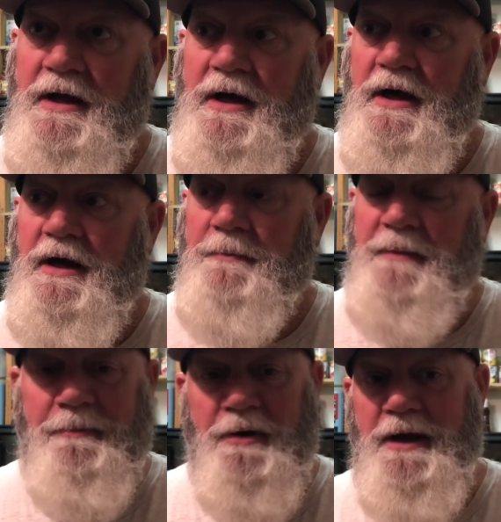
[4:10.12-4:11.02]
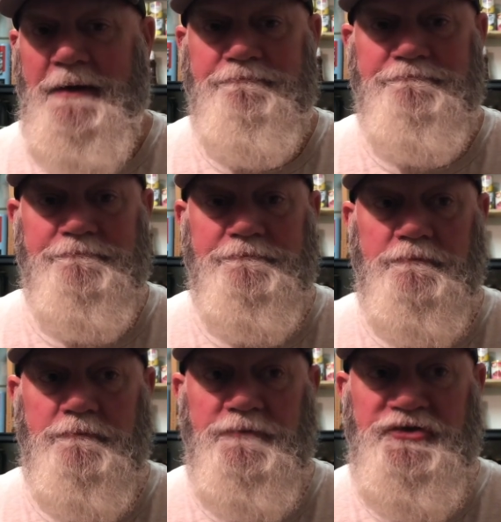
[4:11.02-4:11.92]
Um, I bought
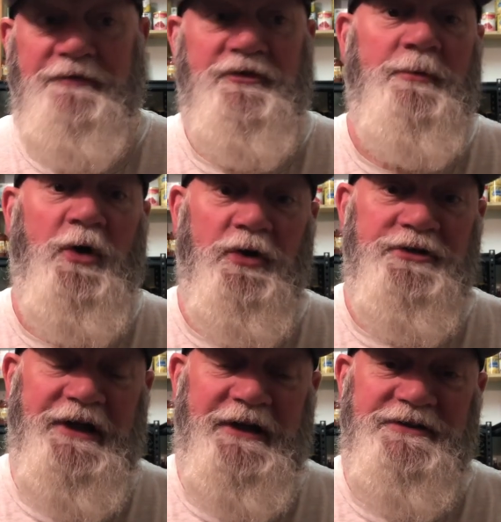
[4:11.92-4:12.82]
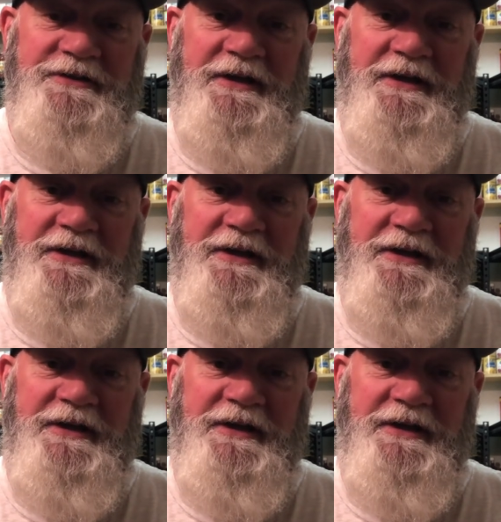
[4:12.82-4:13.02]
stuff to do my oil change